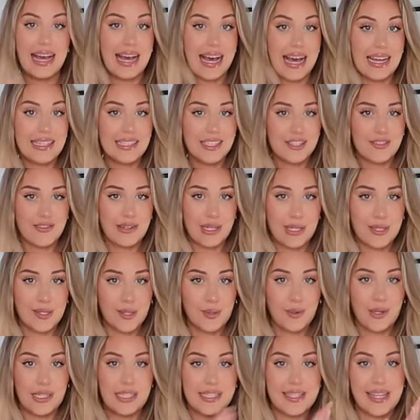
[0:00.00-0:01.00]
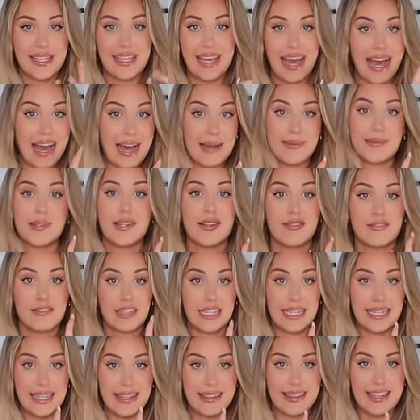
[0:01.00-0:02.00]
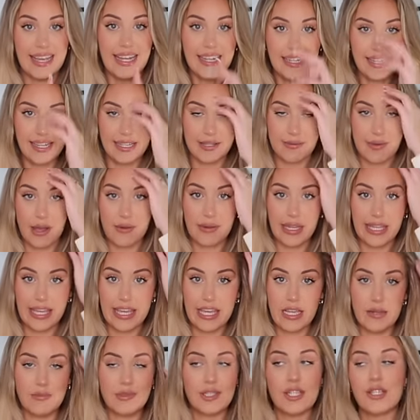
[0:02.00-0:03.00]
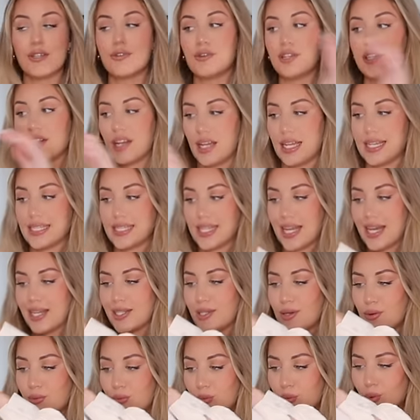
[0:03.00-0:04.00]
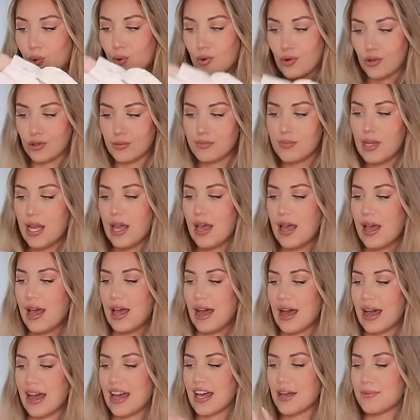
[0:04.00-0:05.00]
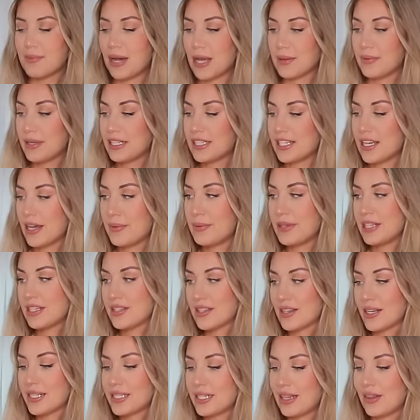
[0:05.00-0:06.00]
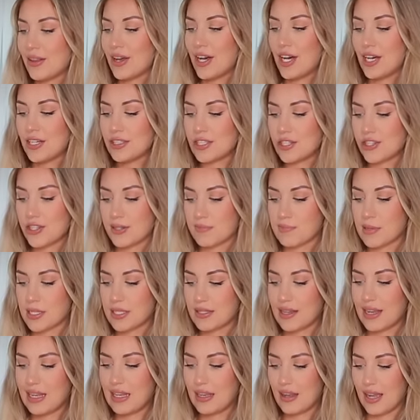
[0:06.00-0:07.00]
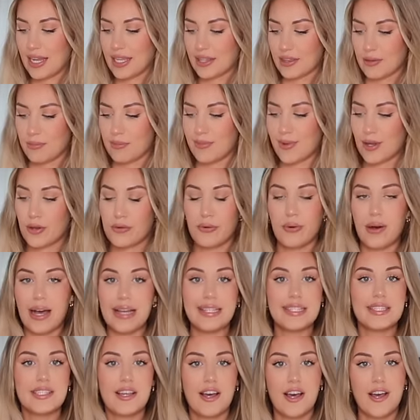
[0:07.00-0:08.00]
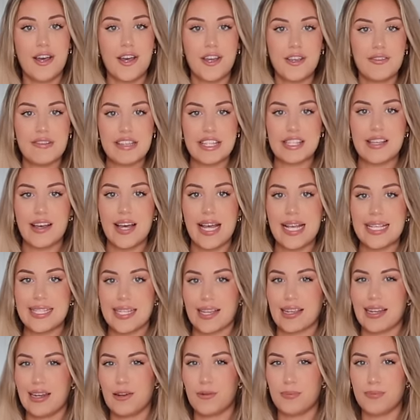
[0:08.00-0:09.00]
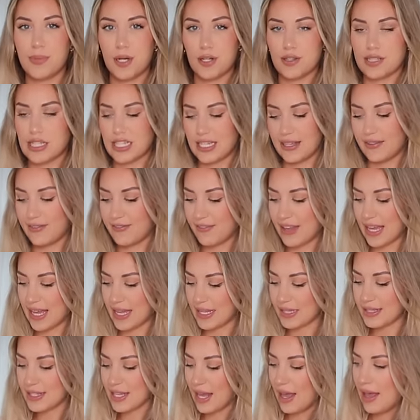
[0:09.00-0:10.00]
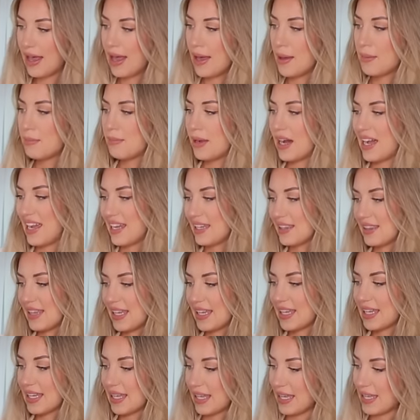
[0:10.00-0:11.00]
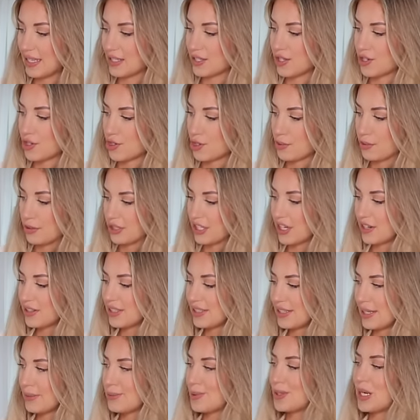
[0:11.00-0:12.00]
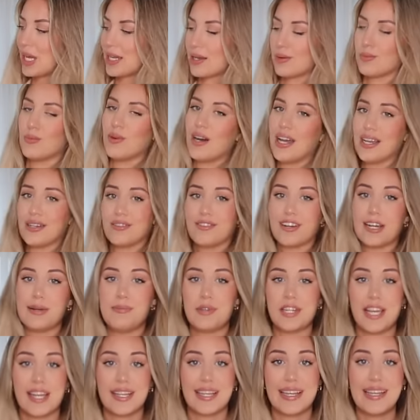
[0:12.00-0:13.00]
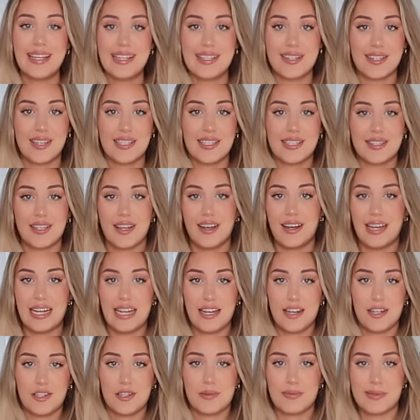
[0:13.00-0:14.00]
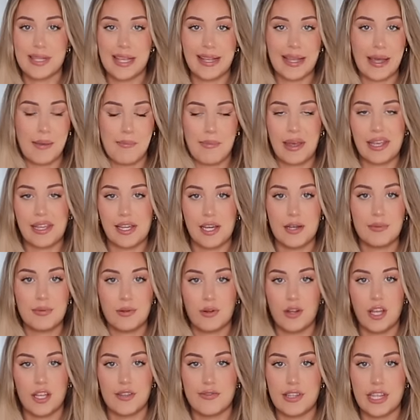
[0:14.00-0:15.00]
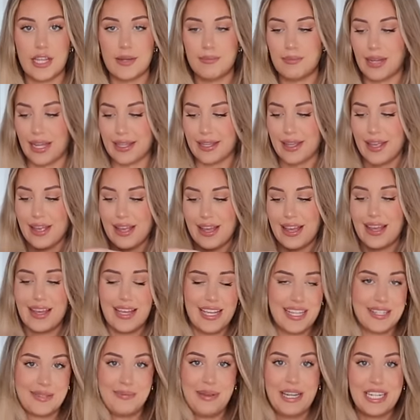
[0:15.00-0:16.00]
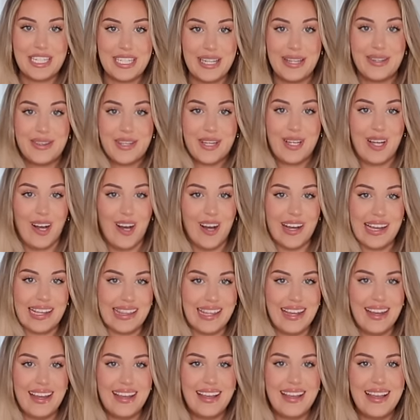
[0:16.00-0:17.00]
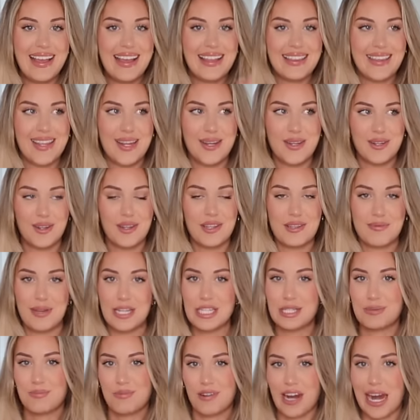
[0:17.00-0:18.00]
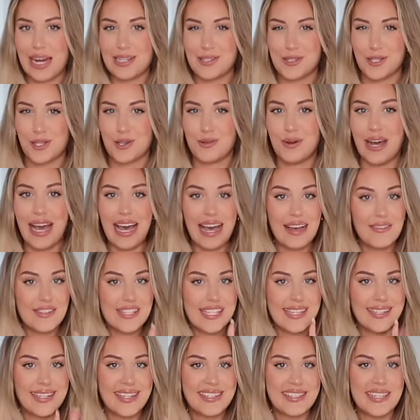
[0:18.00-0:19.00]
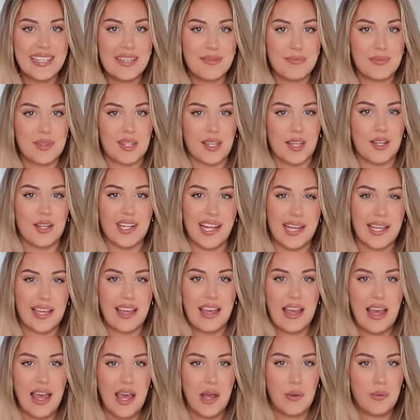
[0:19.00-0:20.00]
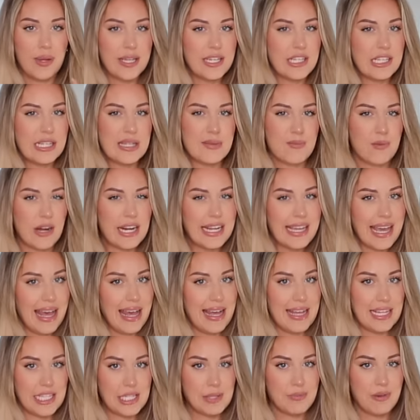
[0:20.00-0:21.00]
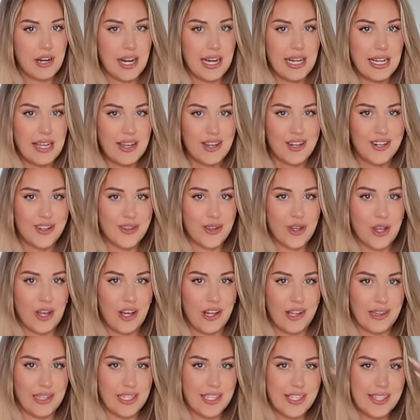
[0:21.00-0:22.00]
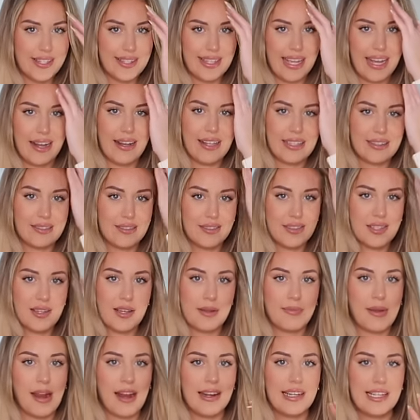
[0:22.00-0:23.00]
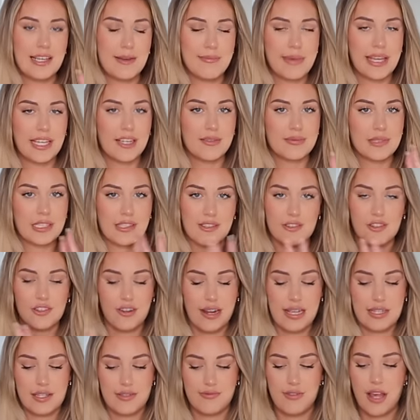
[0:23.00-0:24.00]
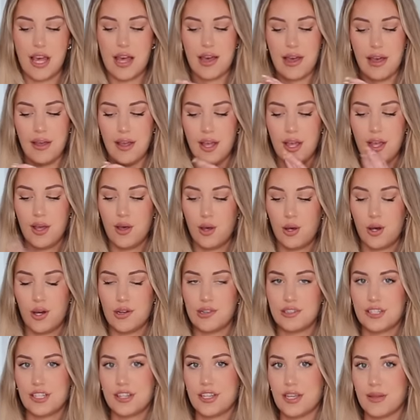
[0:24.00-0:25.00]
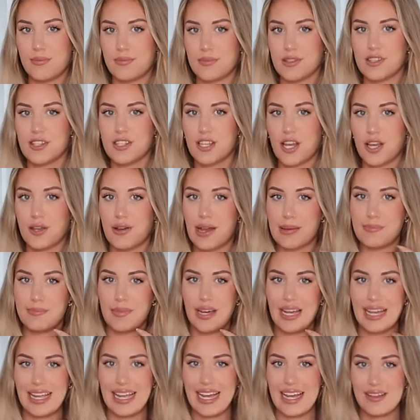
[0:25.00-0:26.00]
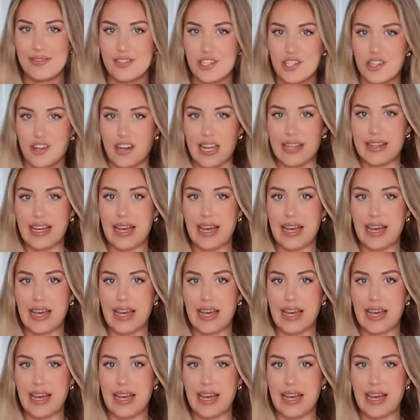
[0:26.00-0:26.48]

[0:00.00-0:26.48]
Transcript: And it's really good quality and really thick as well. It keeps you nice and warm. I picked it up in a size large just because I like them quite oversized, like a little boxy fit, but I think it's adorable. The only thing with like white and cream jackets is I 100% get makeup all over them, like especially the collar. They're not the most practical. I have seen a tip though, like where you spray hairspray on the collars and apparently your makeup doesn't transfer onto them, so I might have to try